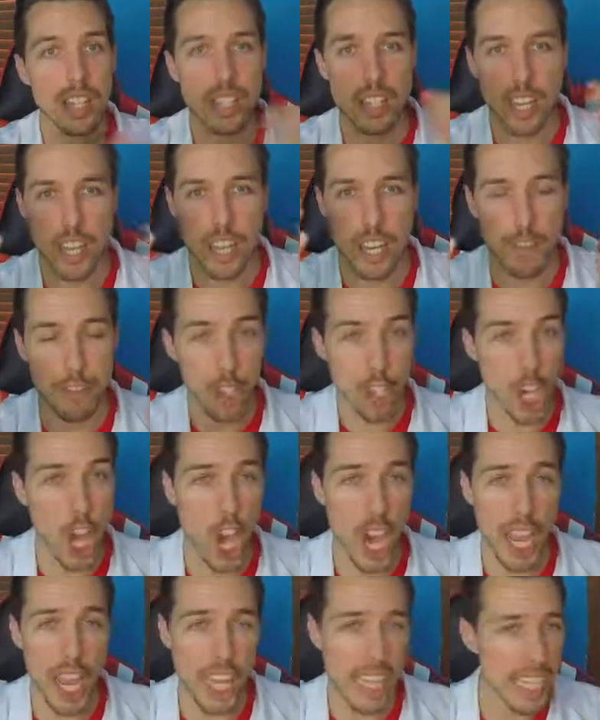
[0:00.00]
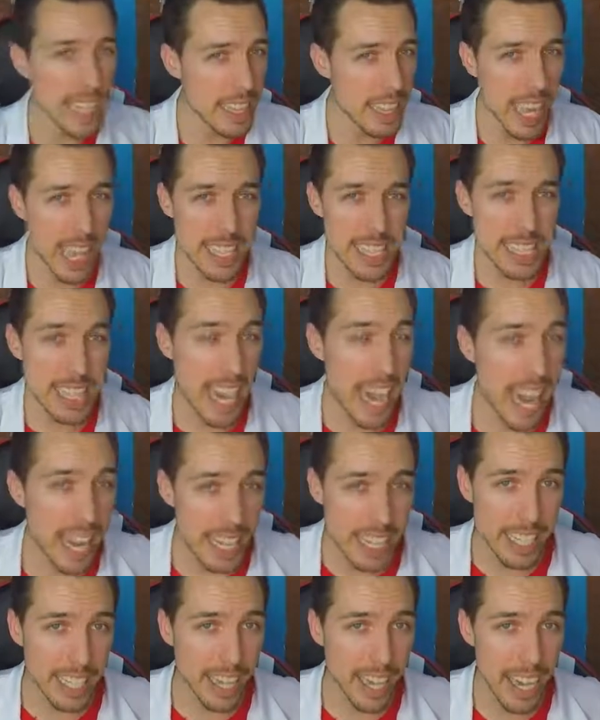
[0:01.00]
If you caught any lines that I
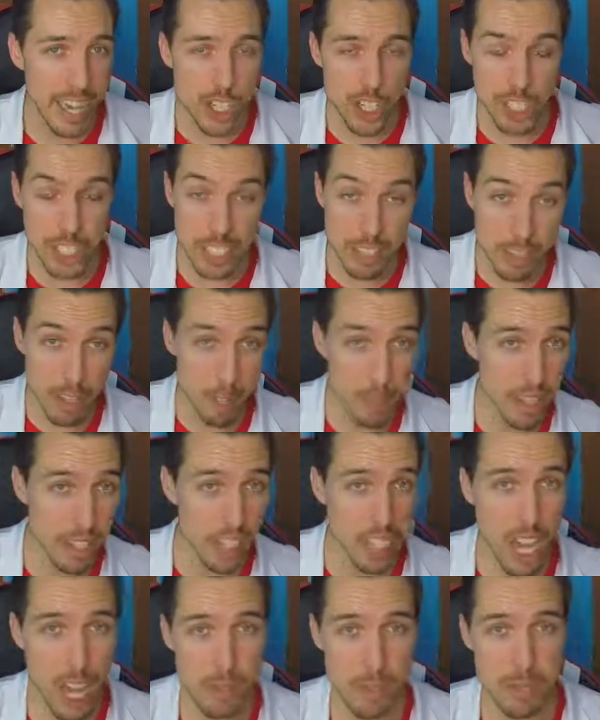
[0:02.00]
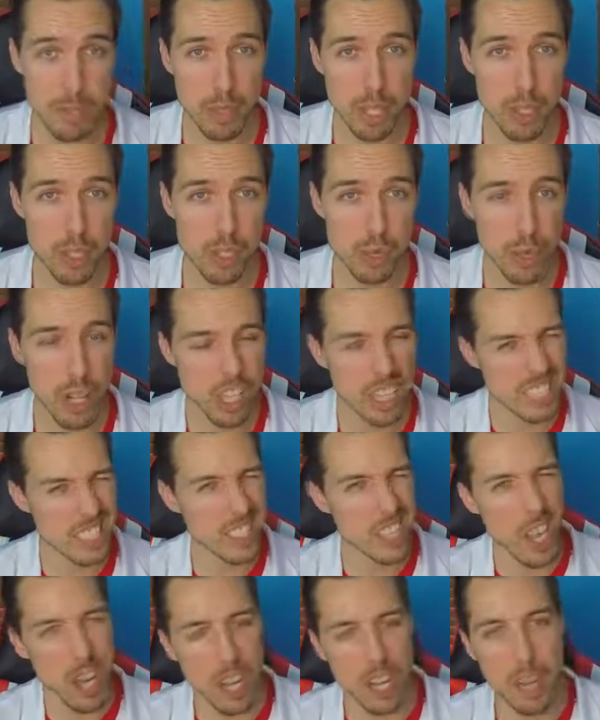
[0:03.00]
didn't catch, leave them in the comments below as well. Let's
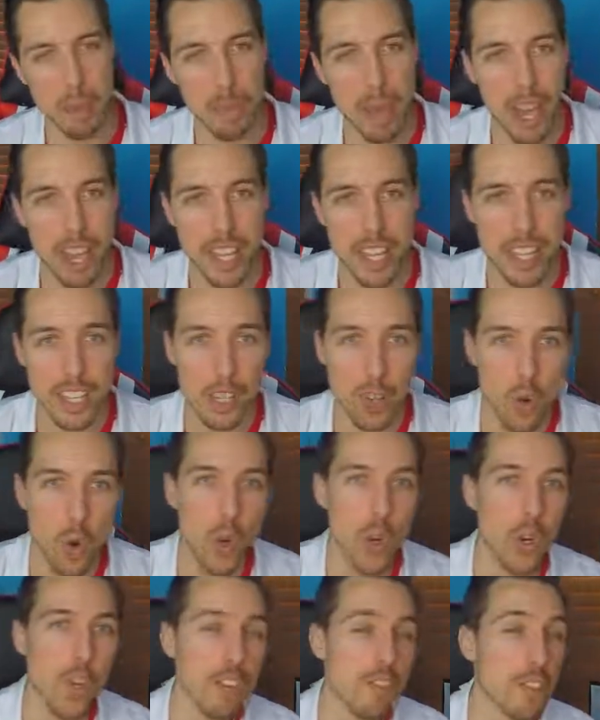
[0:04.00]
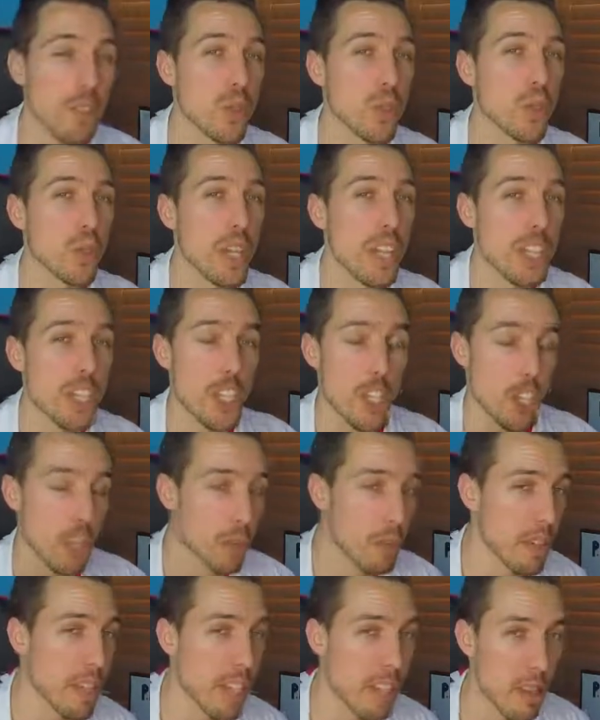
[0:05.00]
talk about it. Or if you
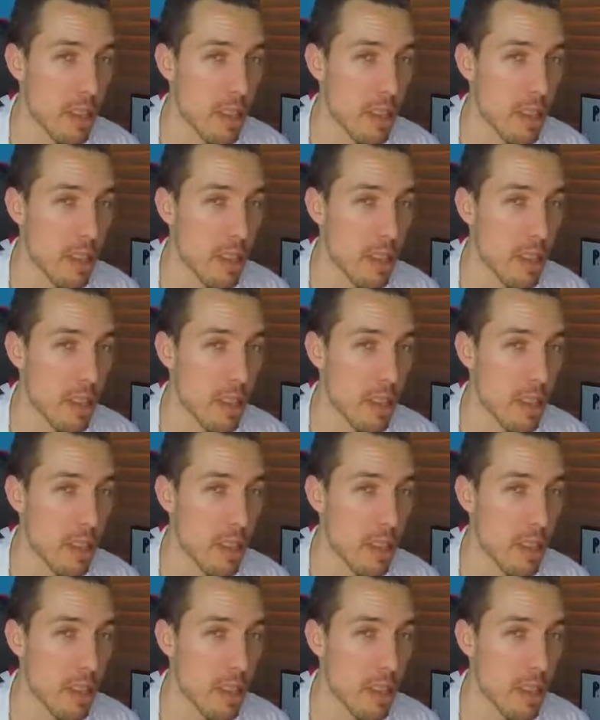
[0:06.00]
interpreted a